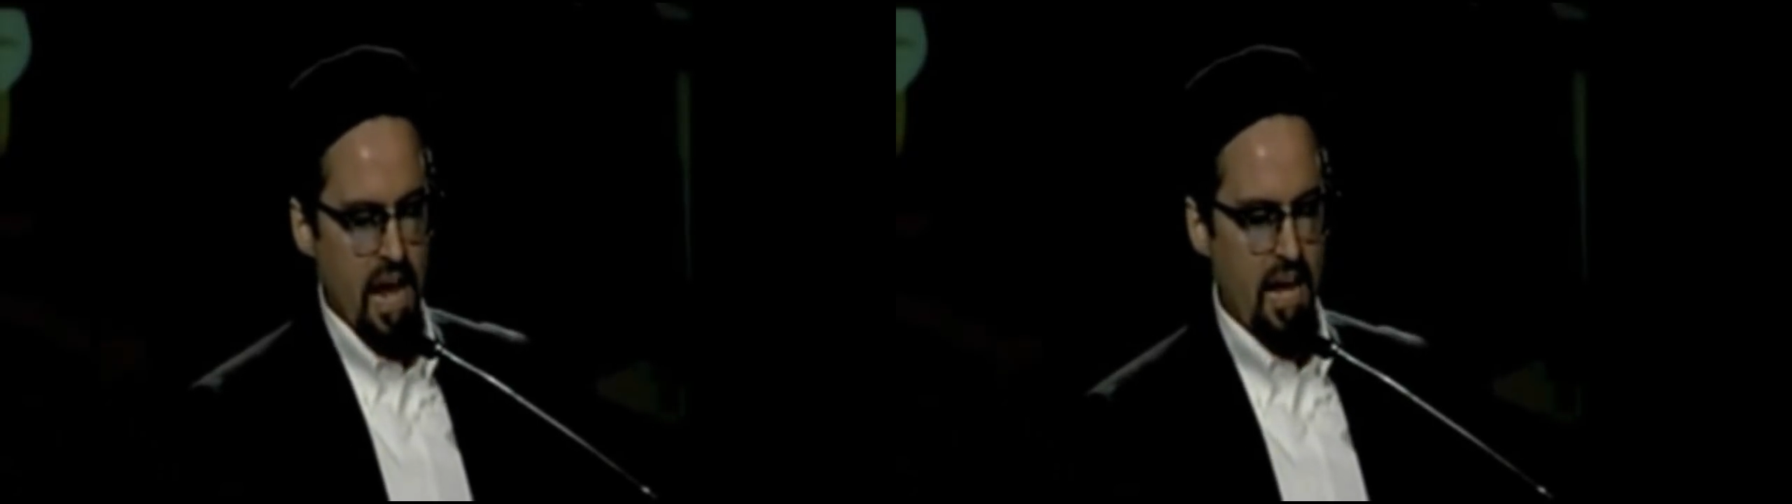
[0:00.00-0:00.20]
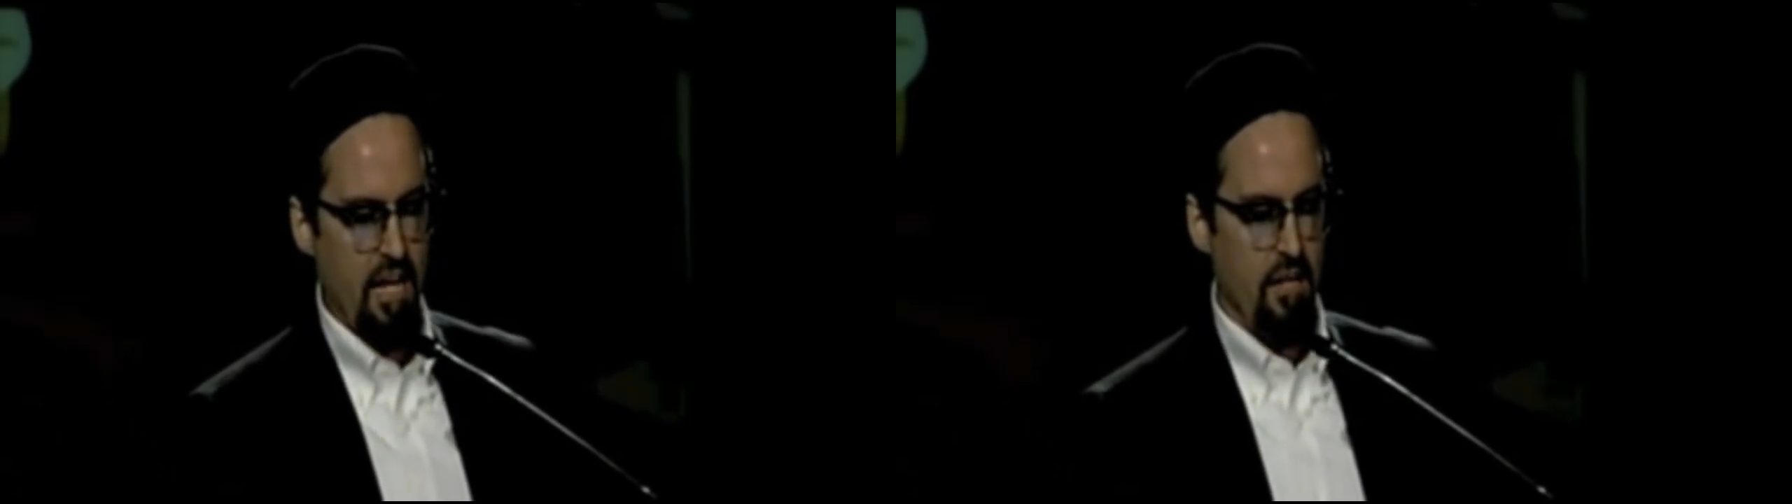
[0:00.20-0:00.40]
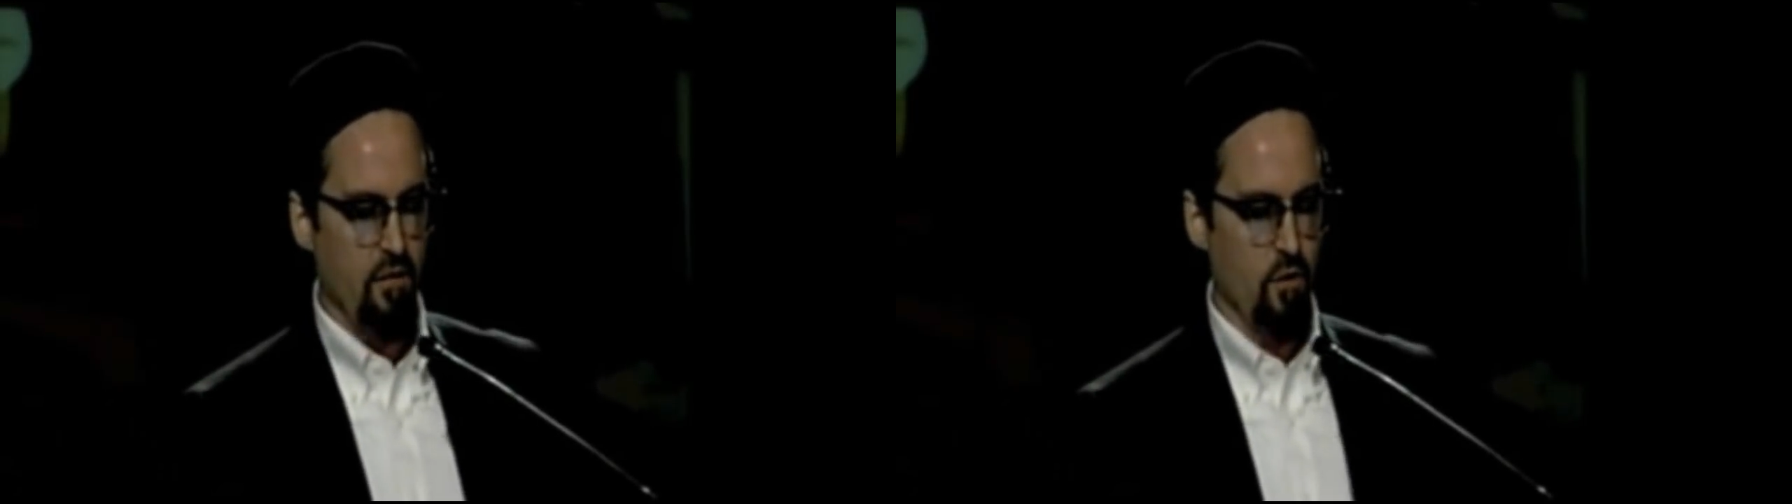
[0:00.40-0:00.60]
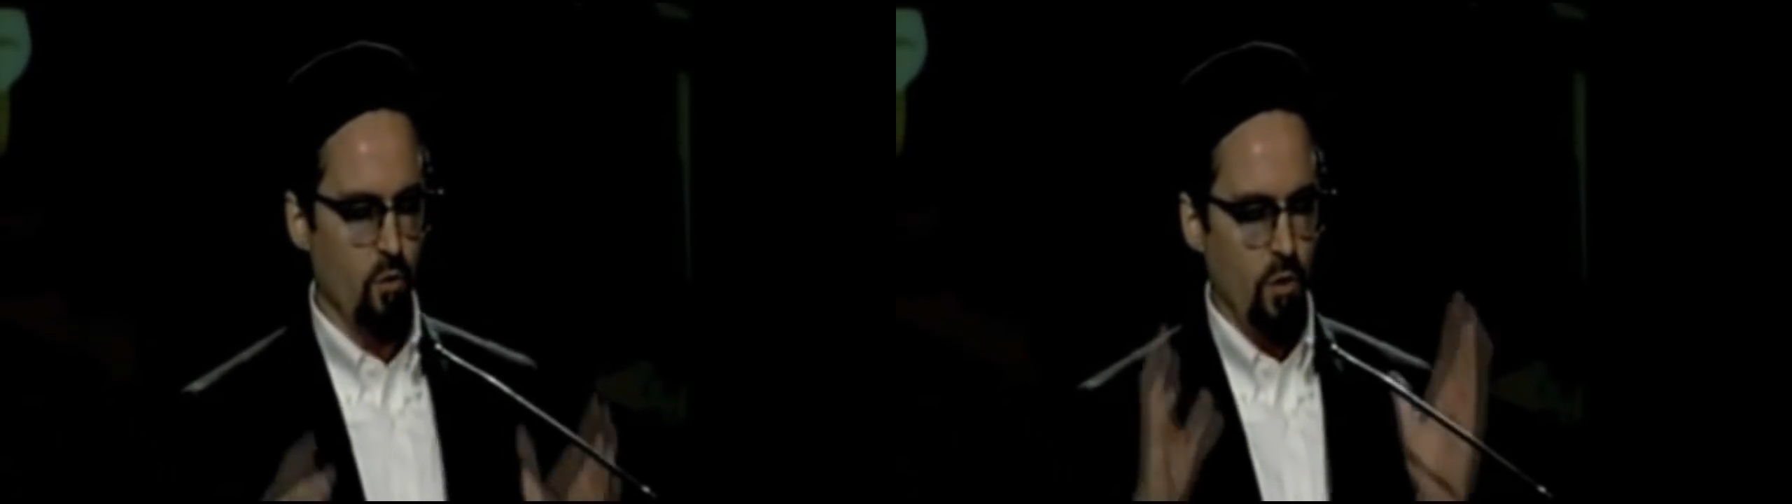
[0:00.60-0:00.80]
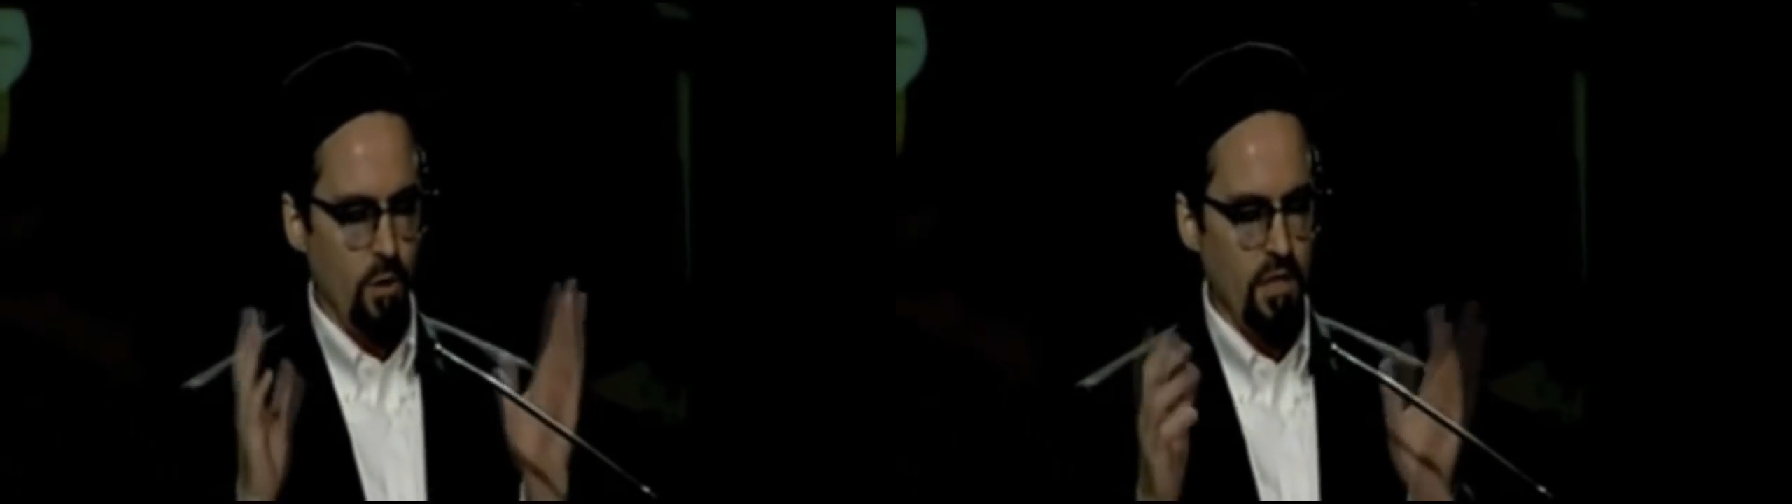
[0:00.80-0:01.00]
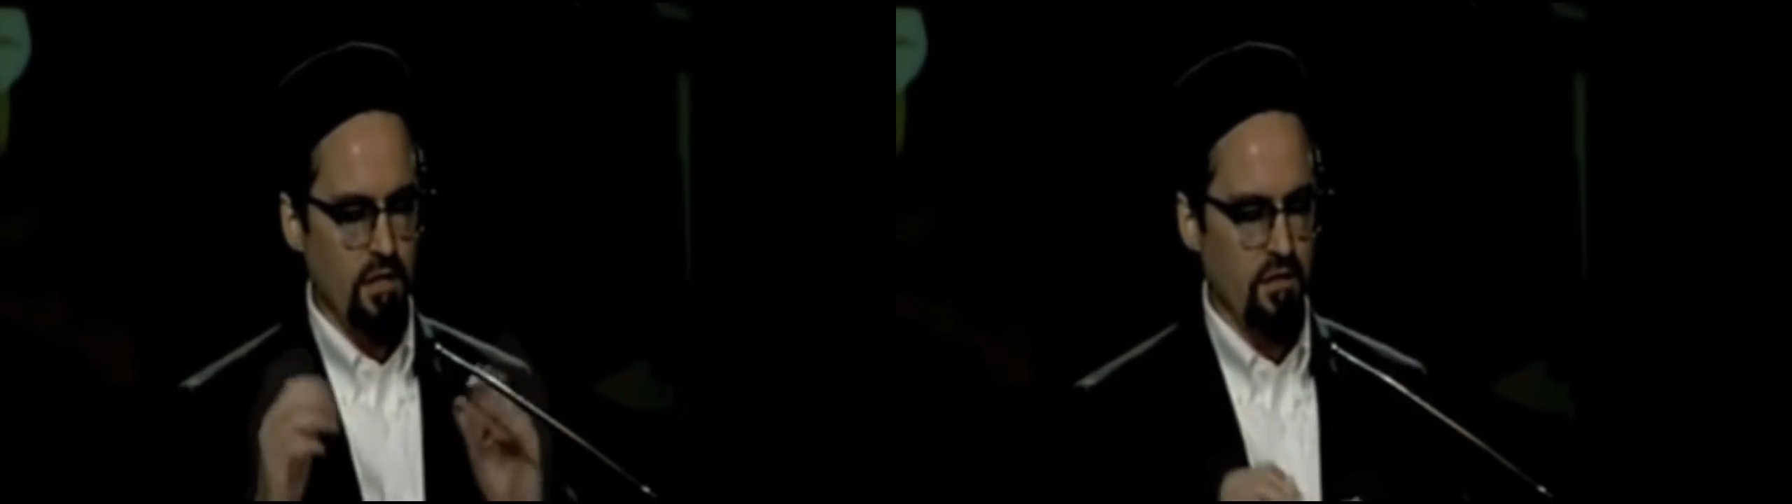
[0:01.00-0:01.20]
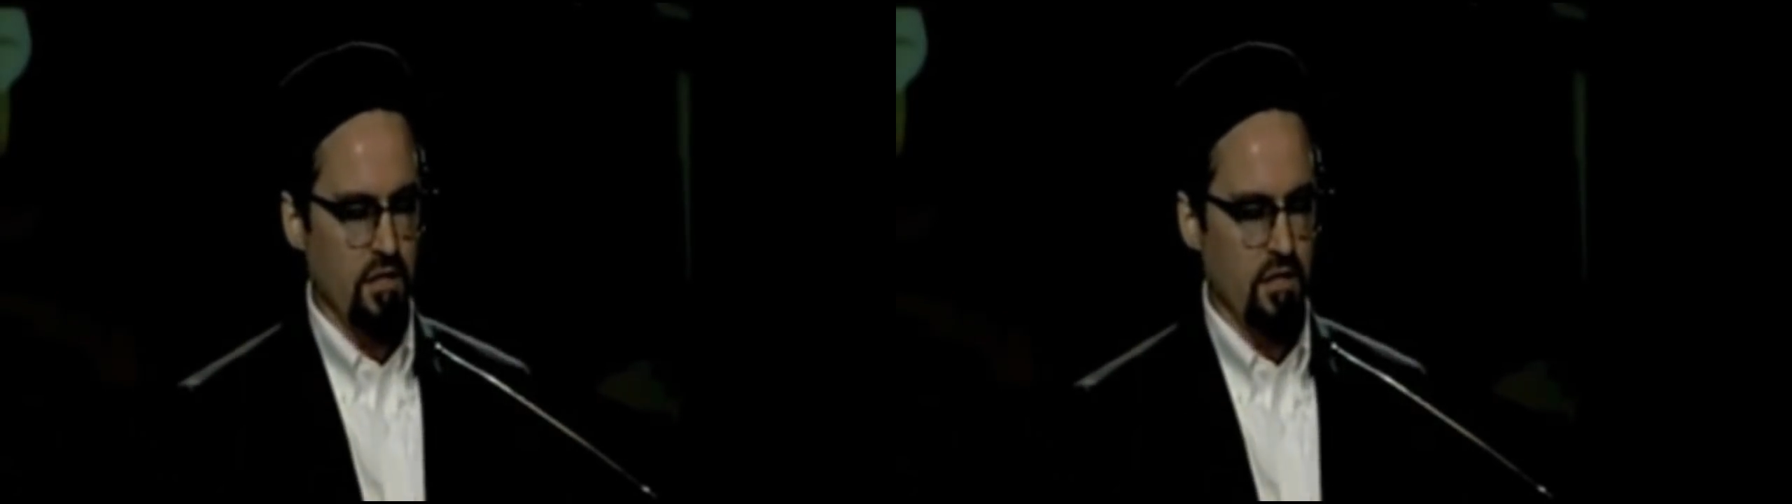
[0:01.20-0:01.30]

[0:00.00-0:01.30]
And the woman,